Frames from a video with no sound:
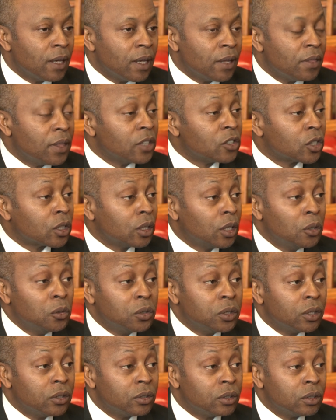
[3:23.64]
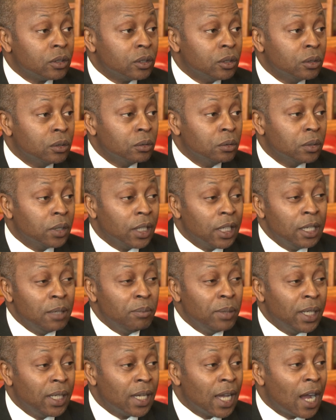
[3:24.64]
that's closest to the
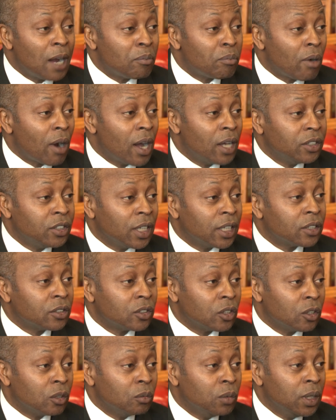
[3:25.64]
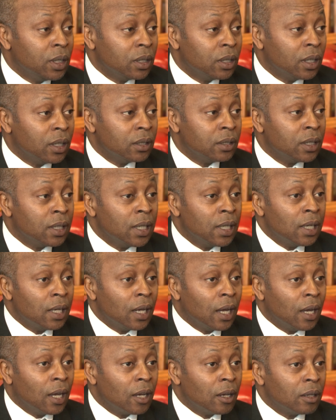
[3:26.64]
EBDI project so that we could
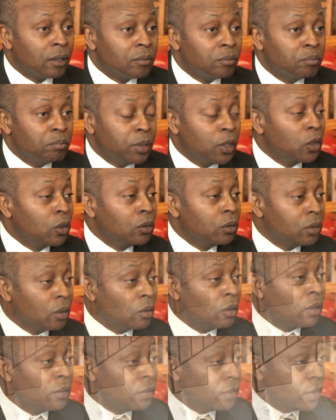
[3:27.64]
build on